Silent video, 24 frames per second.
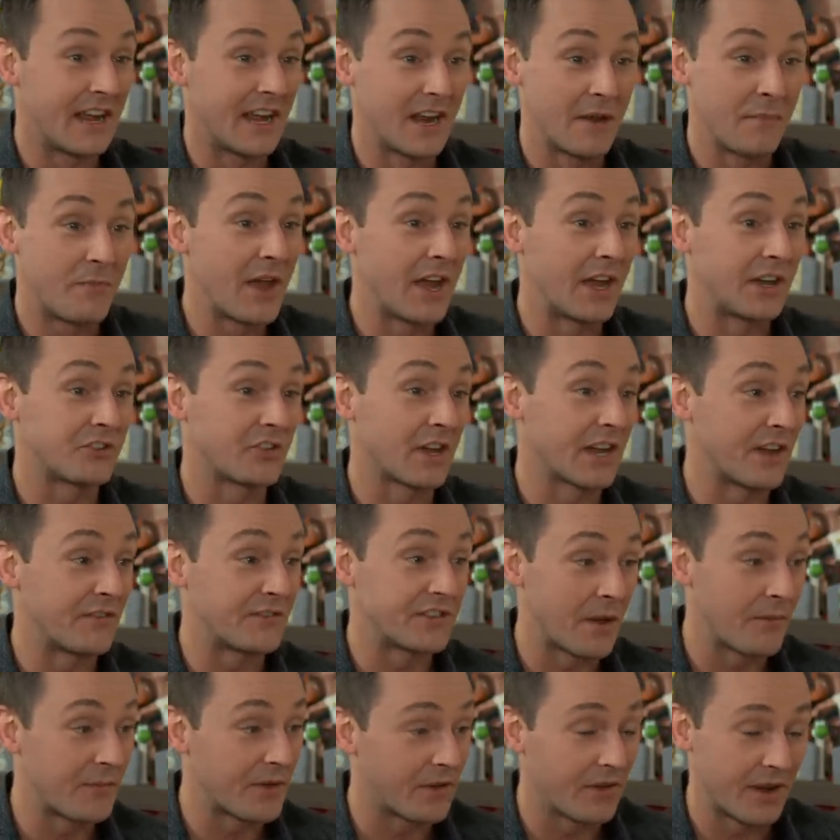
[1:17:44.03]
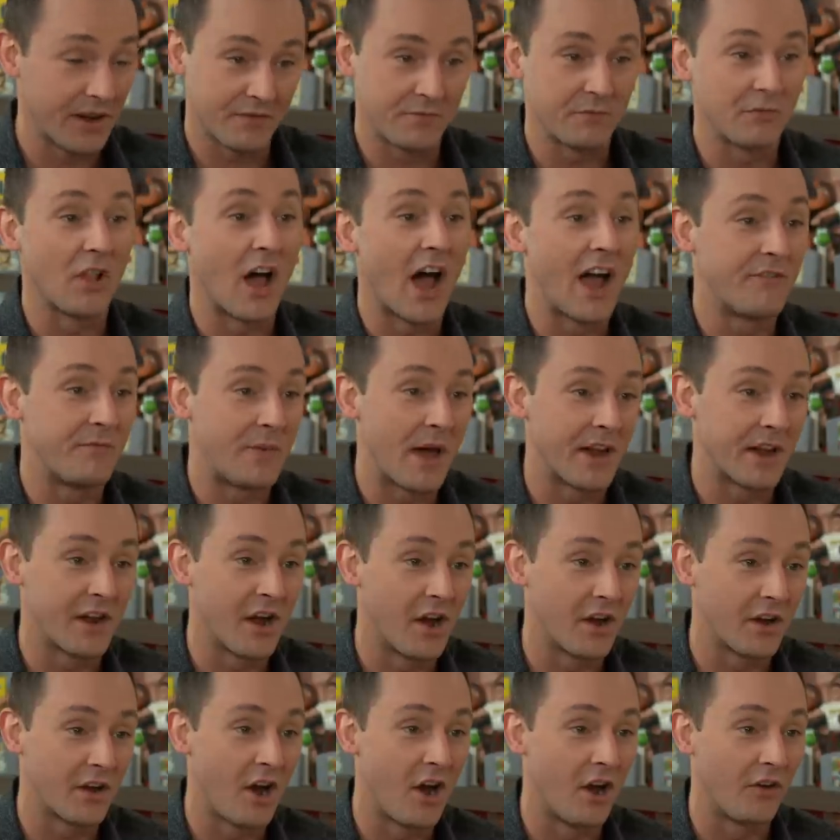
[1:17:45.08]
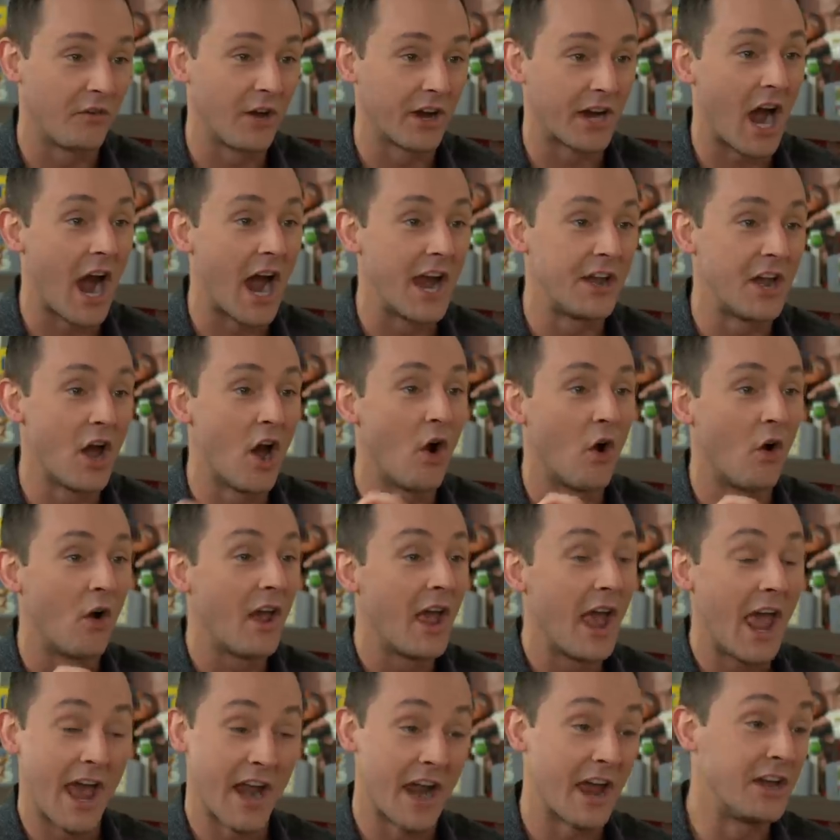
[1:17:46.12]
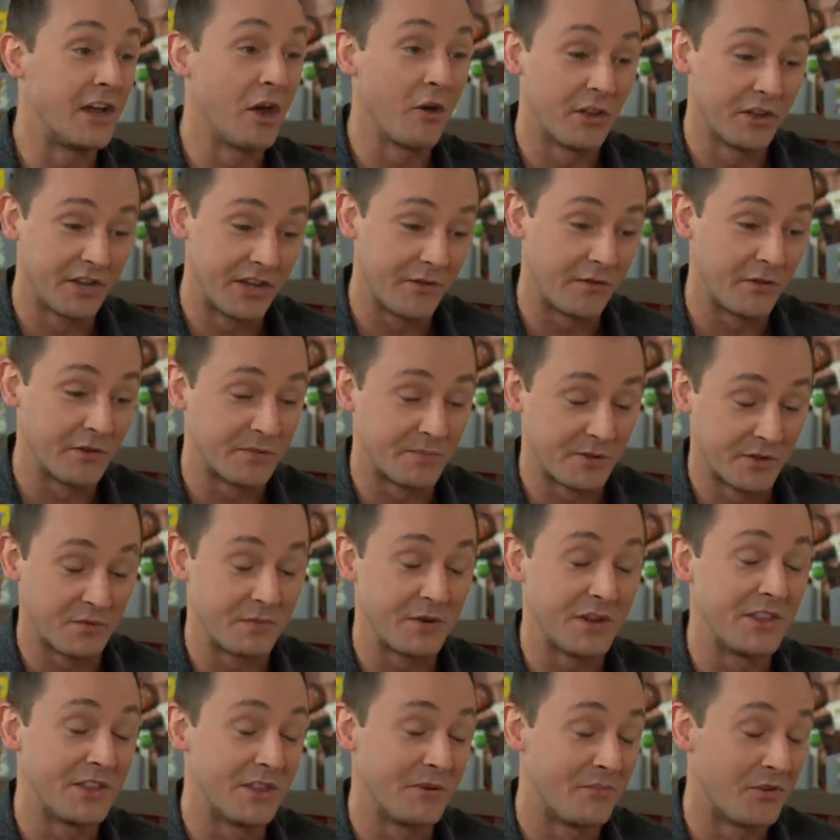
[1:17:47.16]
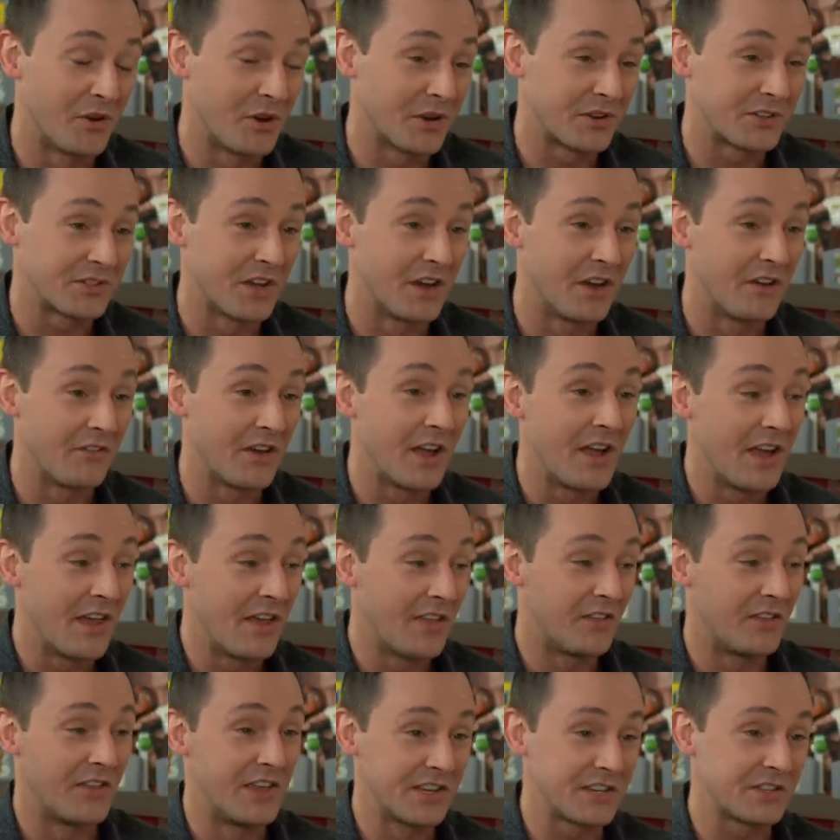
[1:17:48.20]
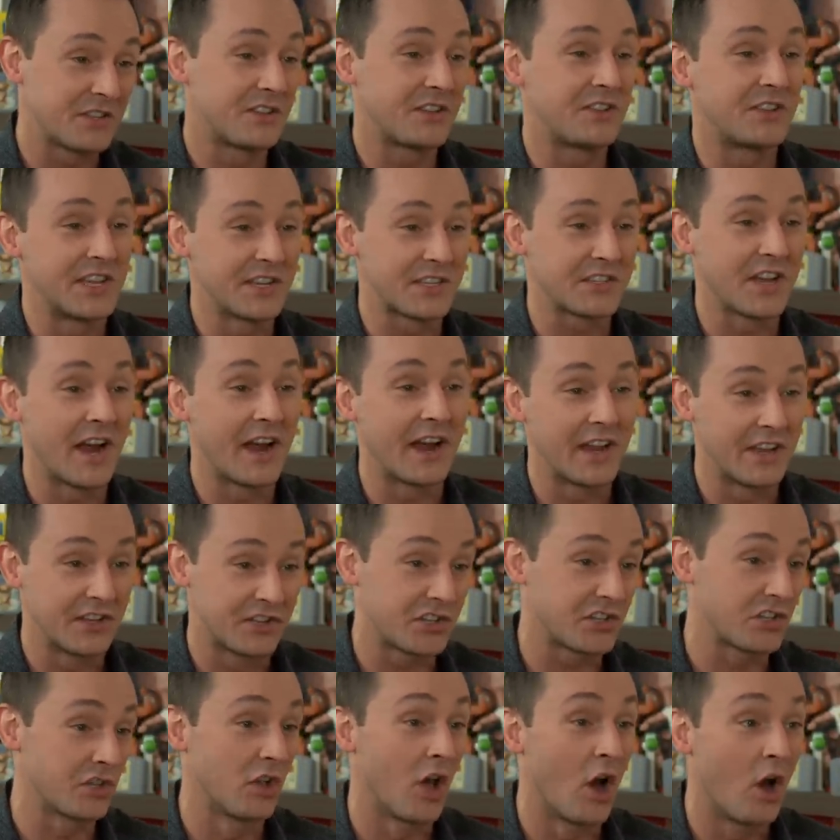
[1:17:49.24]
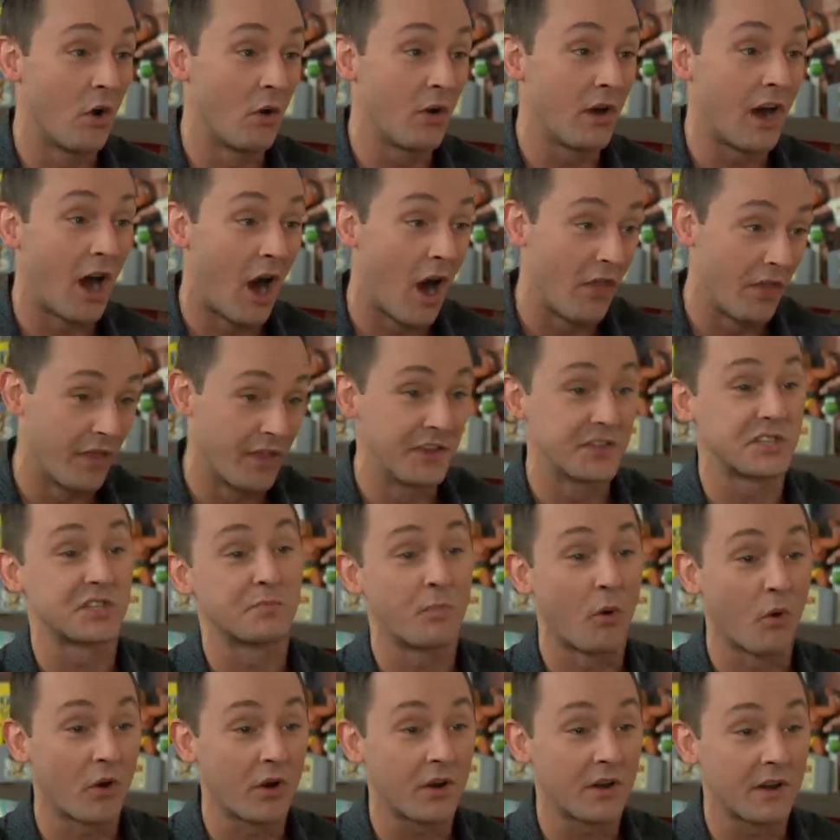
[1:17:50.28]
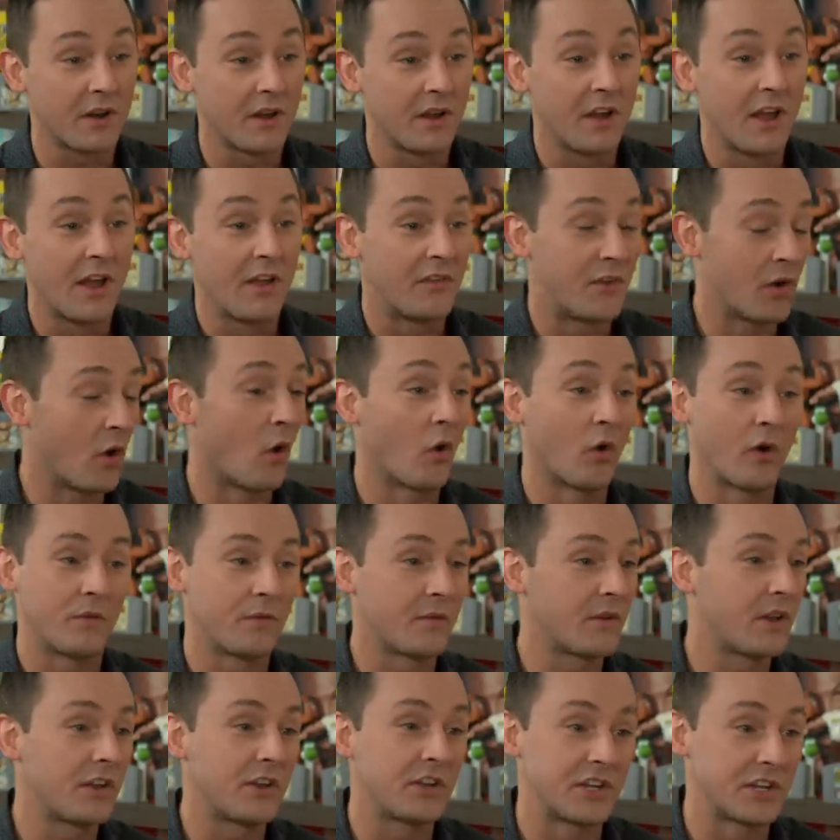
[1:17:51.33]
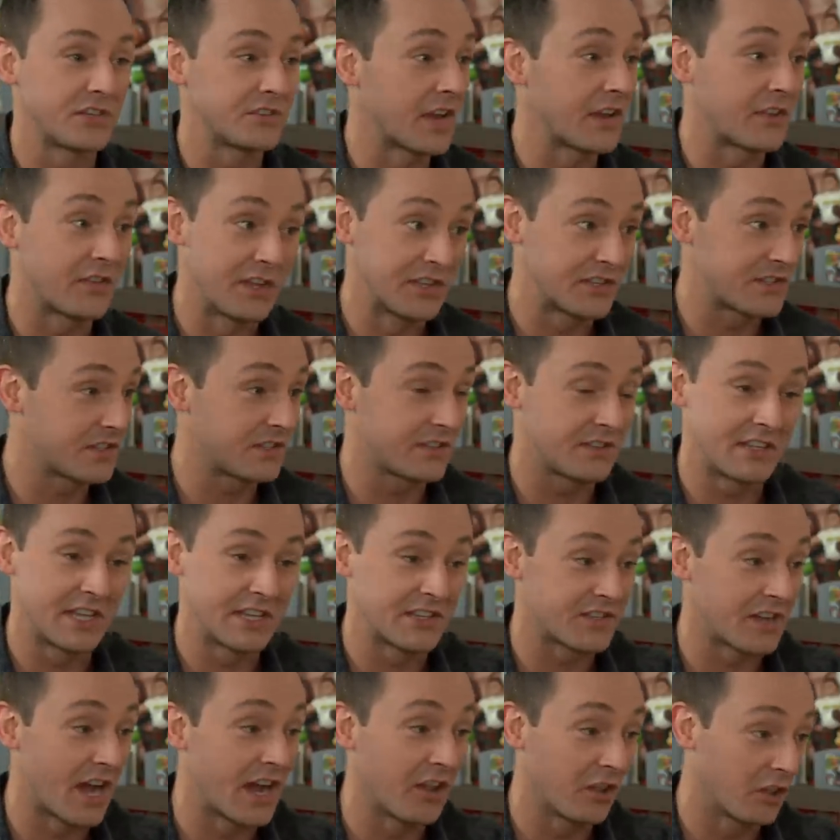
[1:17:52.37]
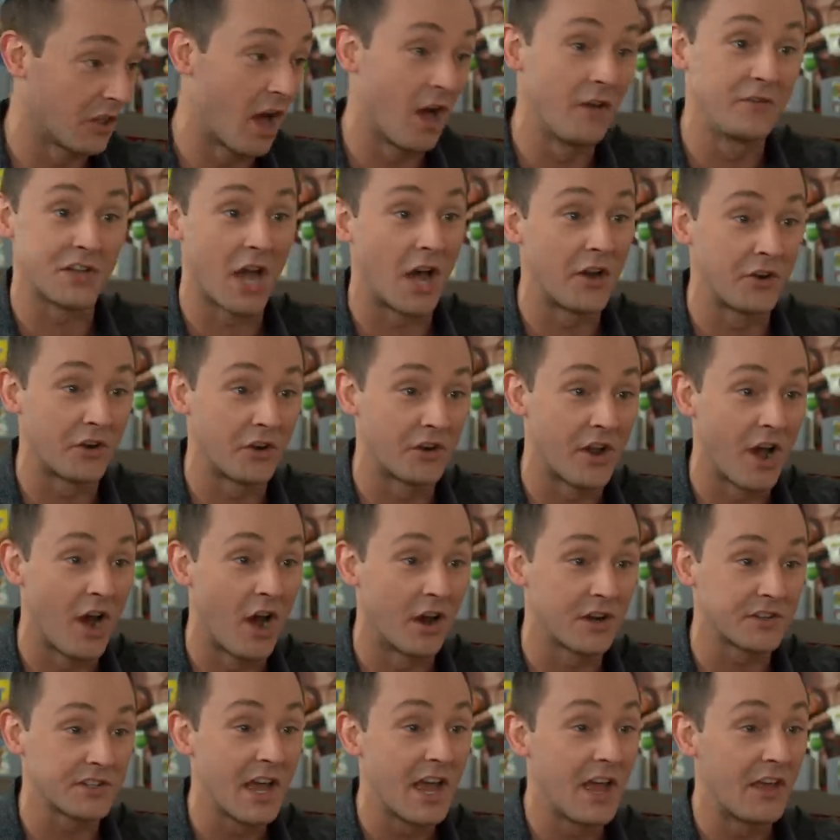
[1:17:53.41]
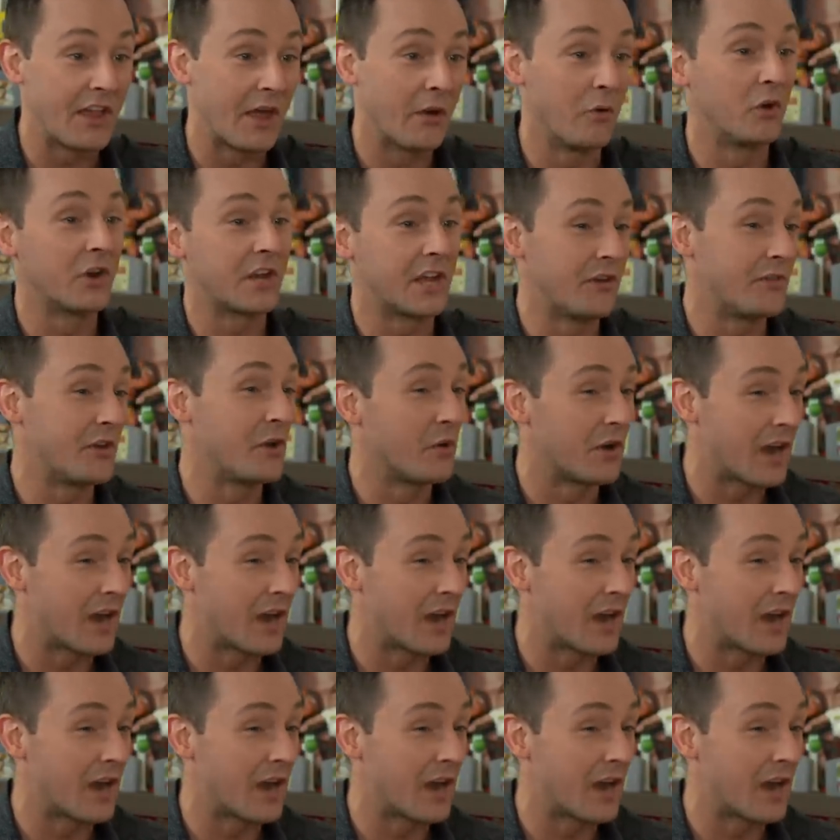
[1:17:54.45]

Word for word: In a pinch. Like, if something like live betting on golf, like, I know the difference between the books of this site is slow on this sport, or just like this site loves underdogs, they will give you